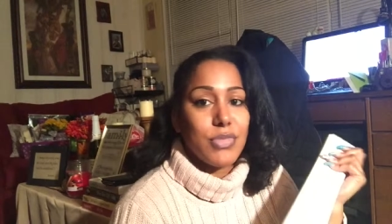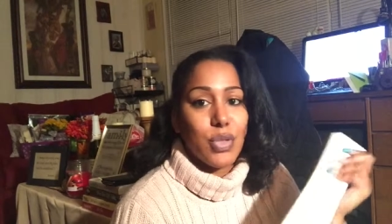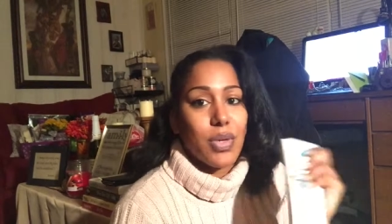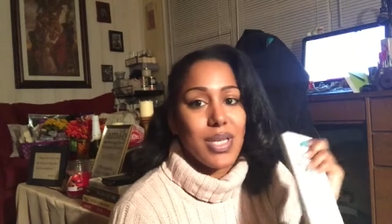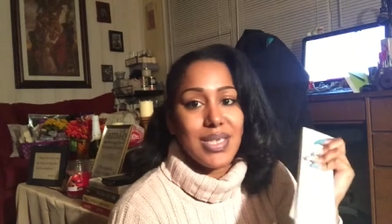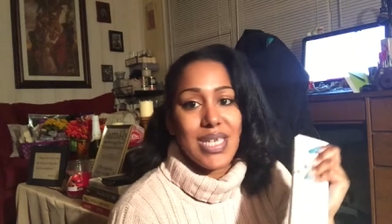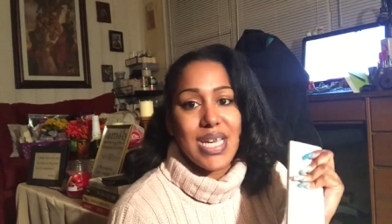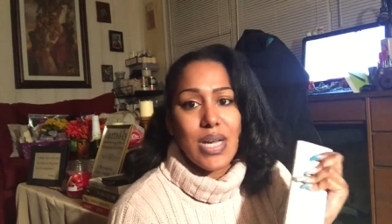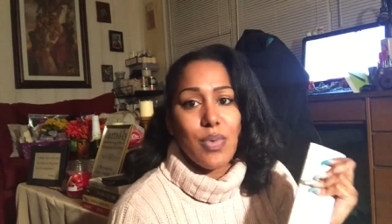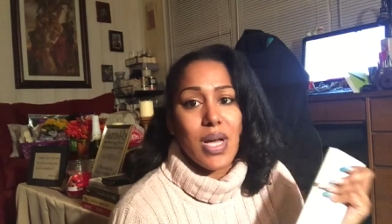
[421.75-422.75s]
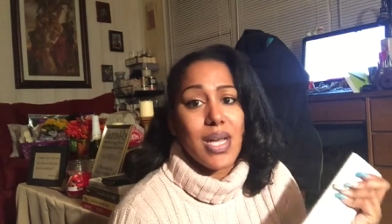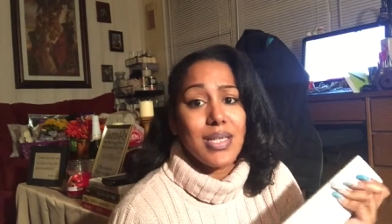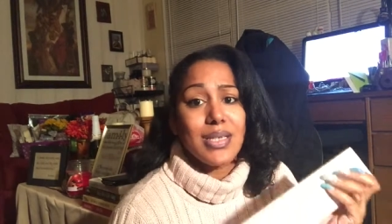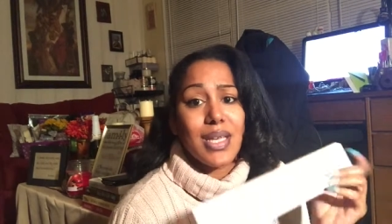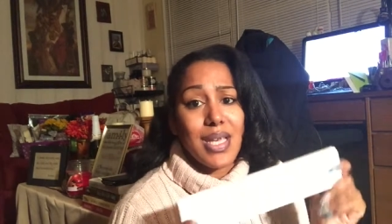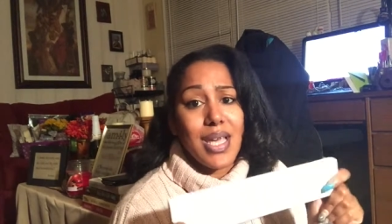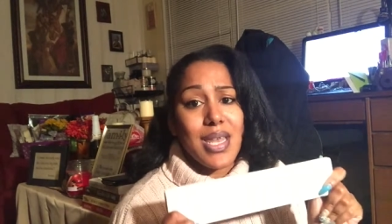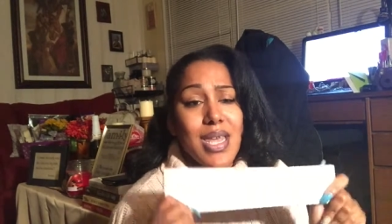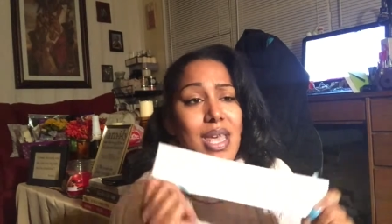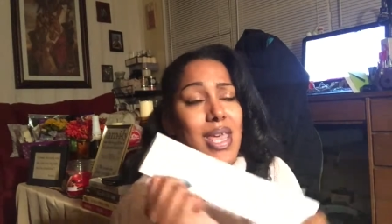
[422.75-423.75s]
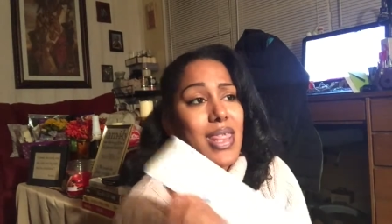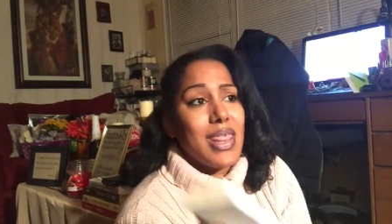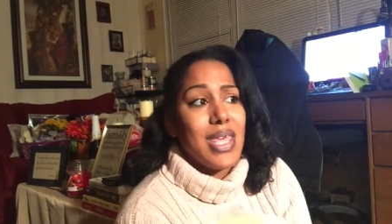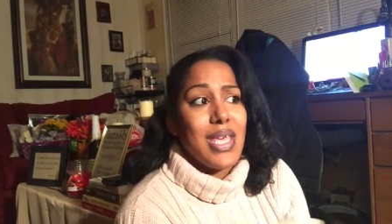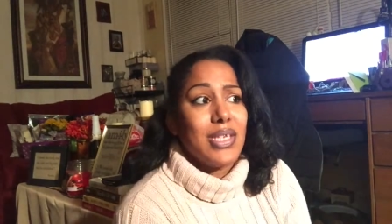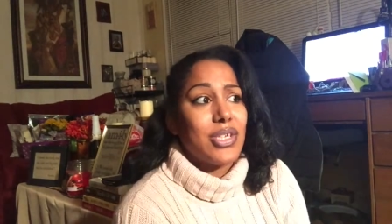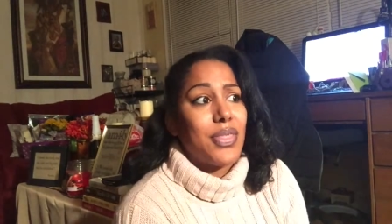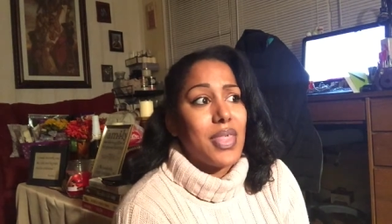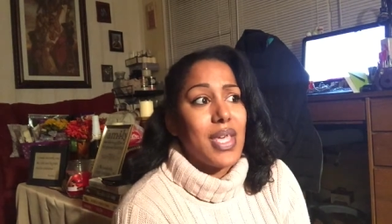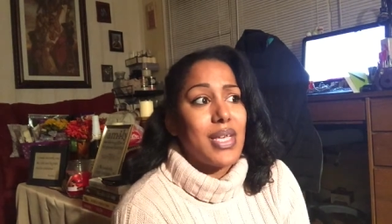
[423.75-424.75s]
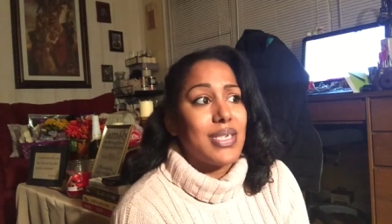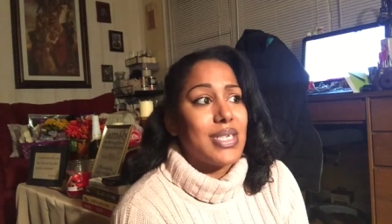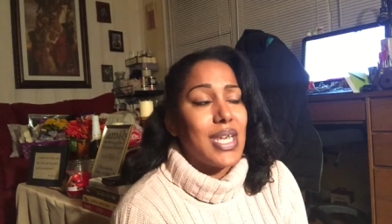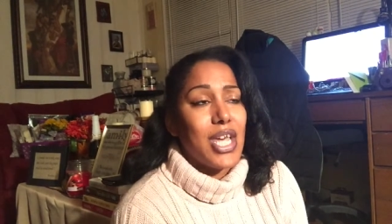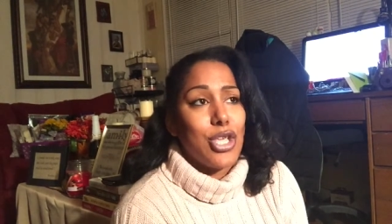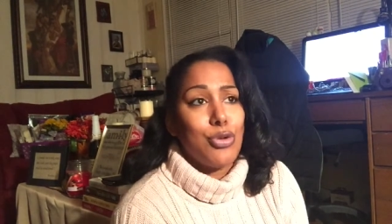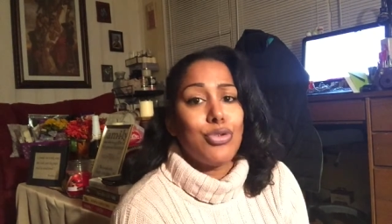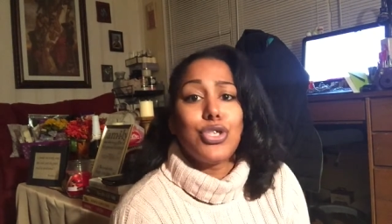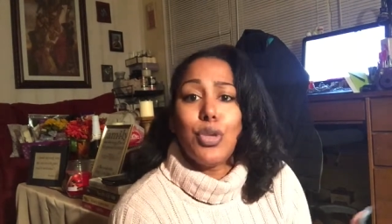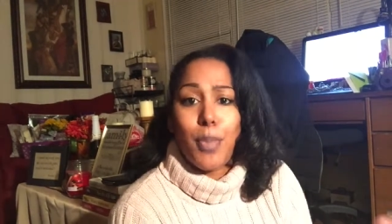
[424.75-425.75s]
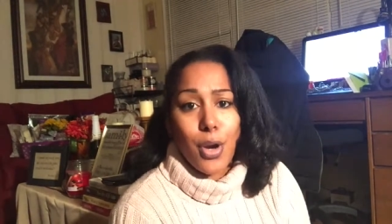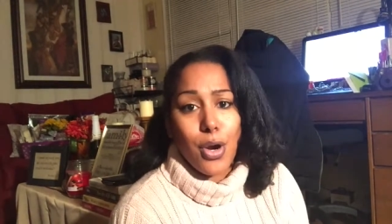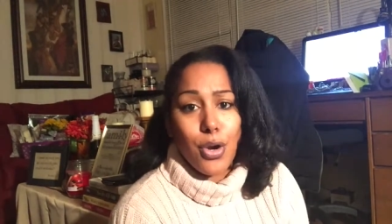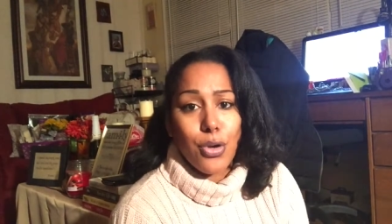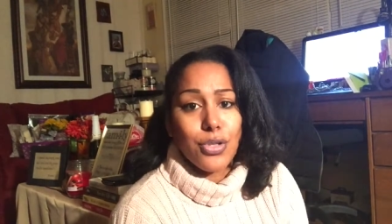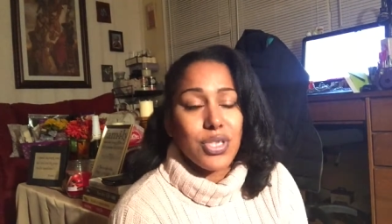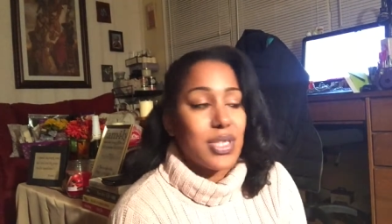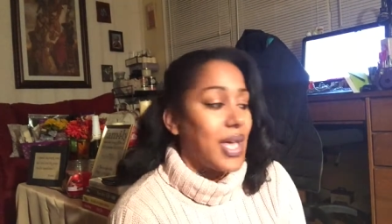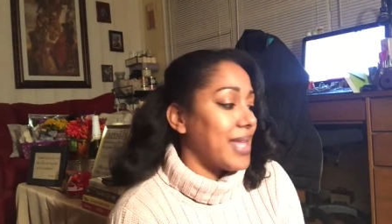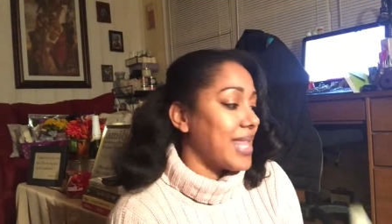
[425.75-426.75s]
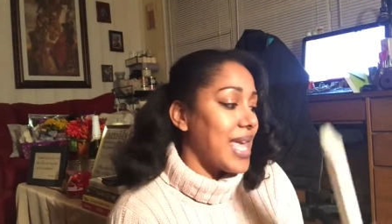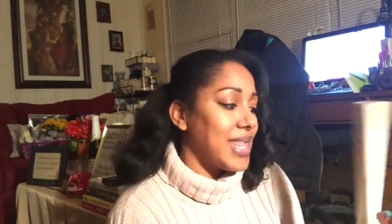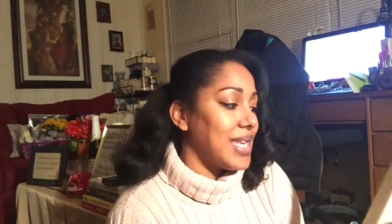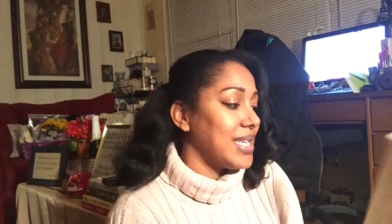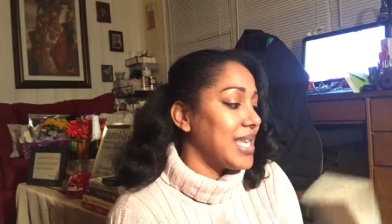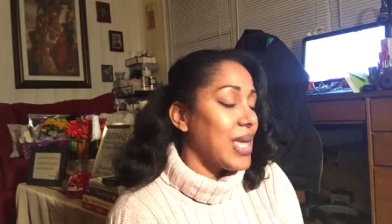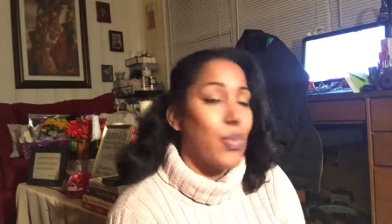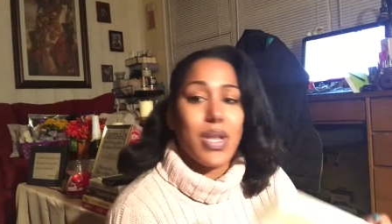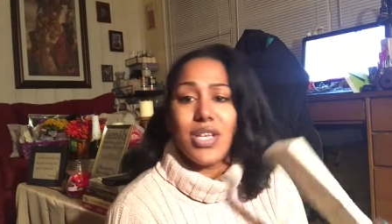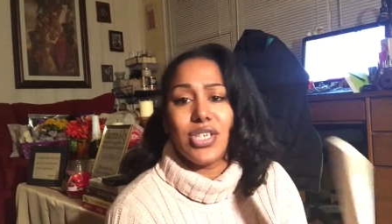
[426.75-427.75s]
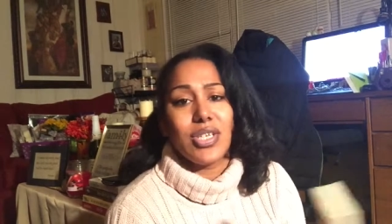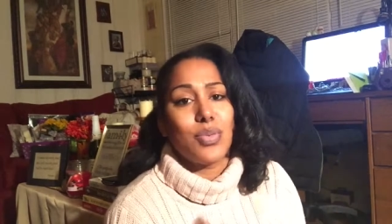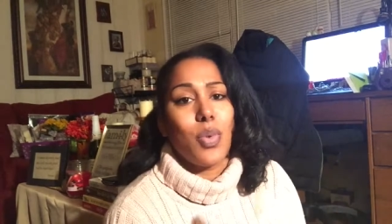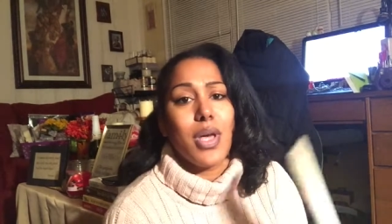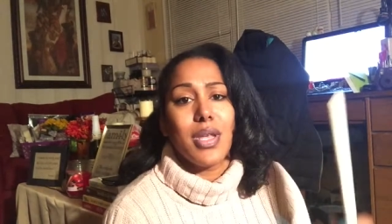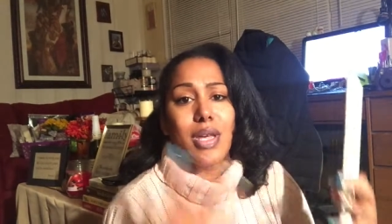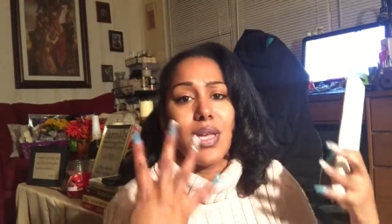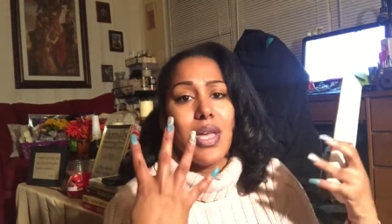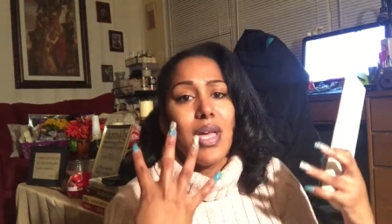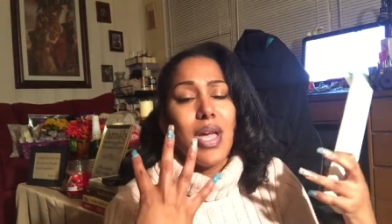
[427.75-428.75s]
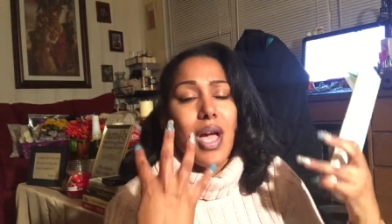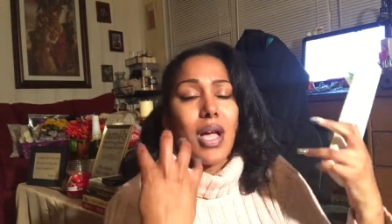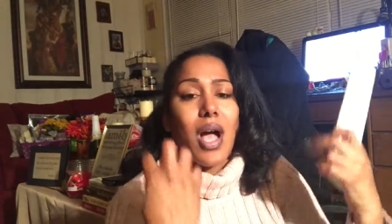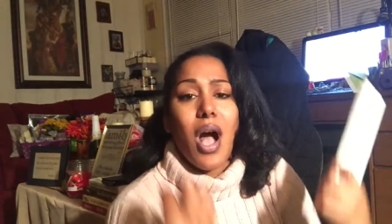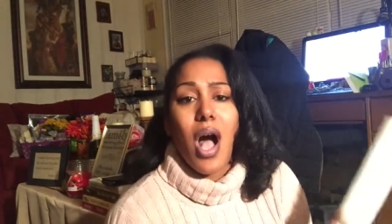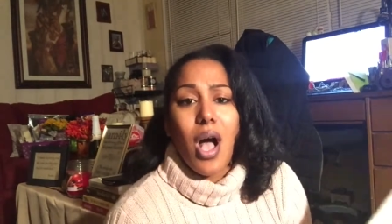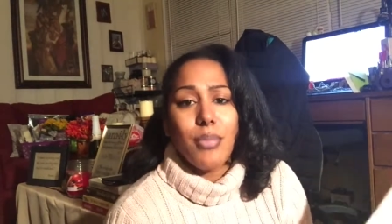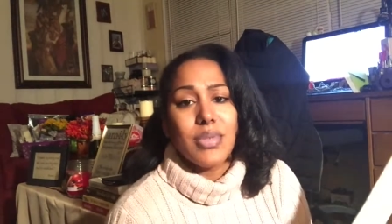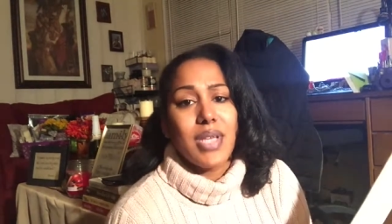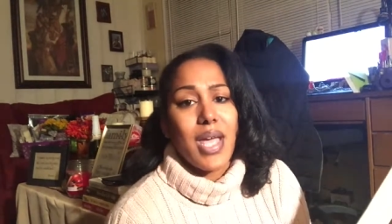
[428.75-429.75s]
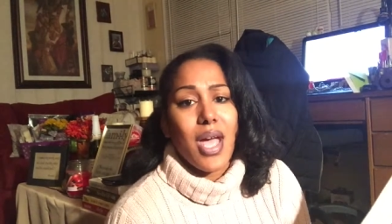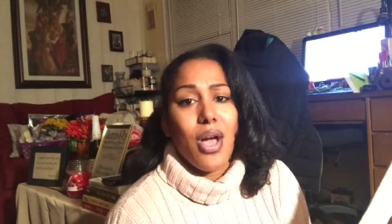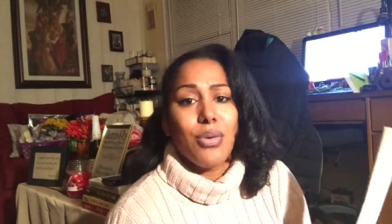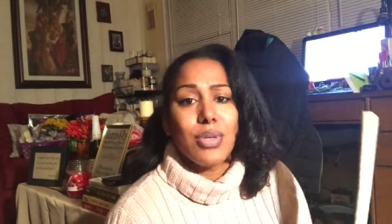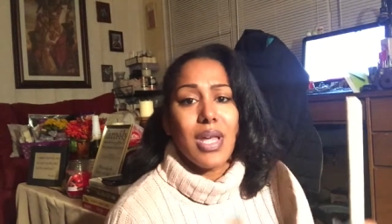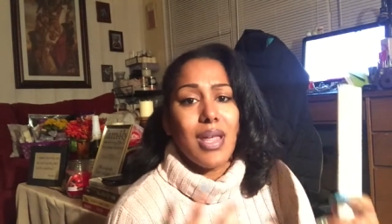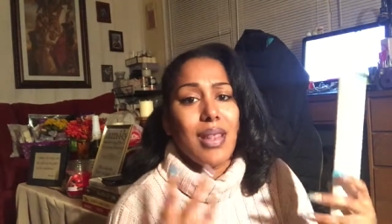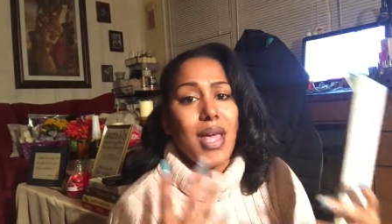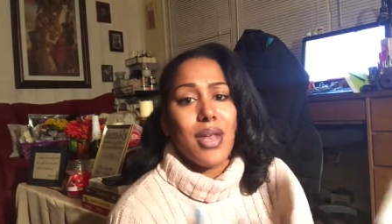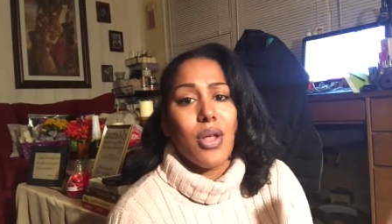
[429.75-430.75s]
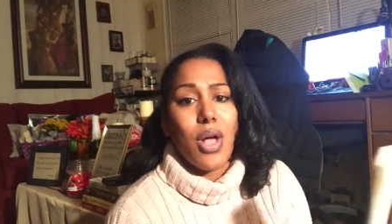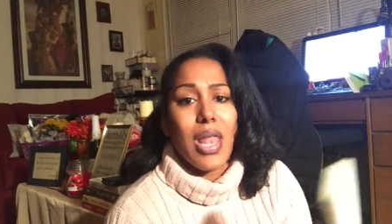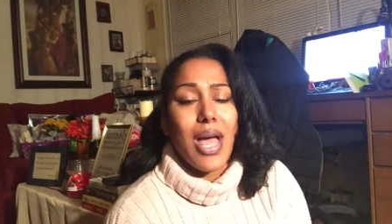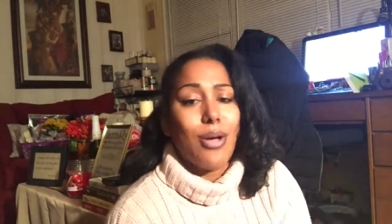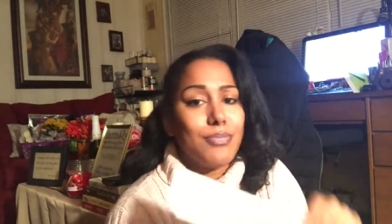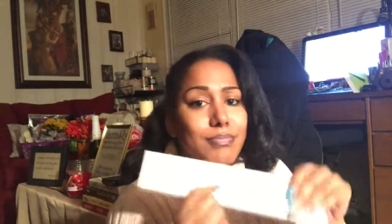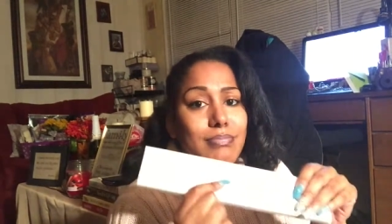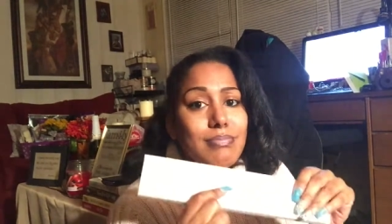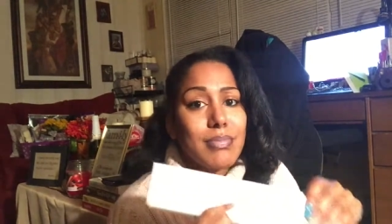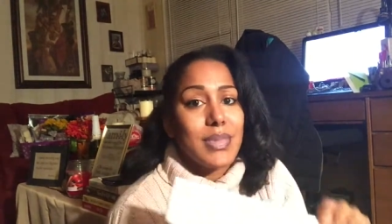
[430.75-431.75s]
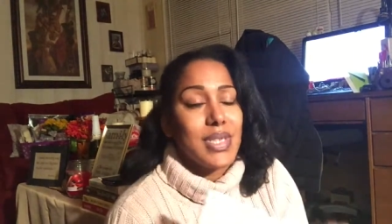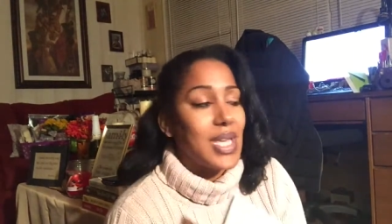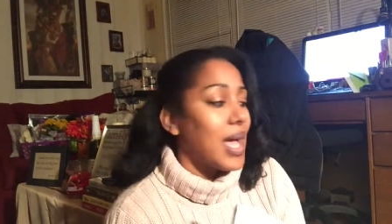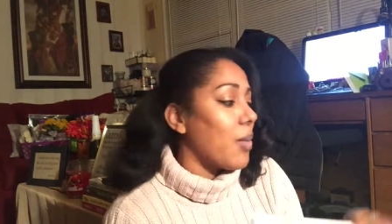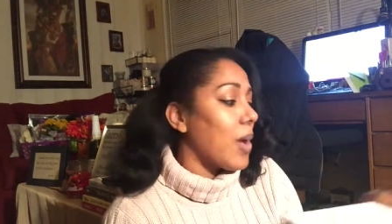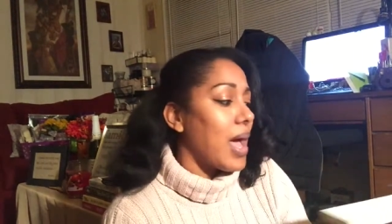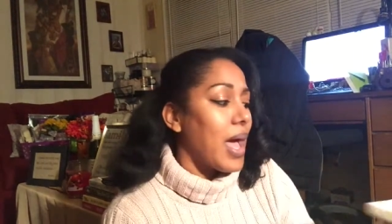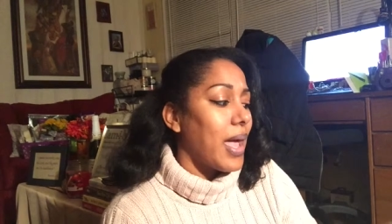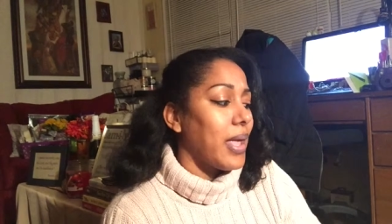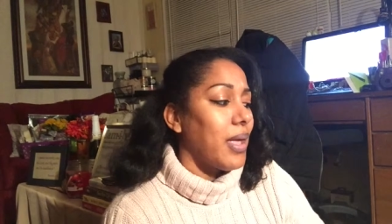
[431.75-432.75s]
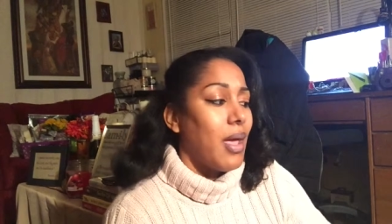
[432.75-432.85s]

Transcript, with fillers: doing the DIYs, again, these are things that I use to purge. At the end of the day, when I just want to calm down and let it all out, DIY,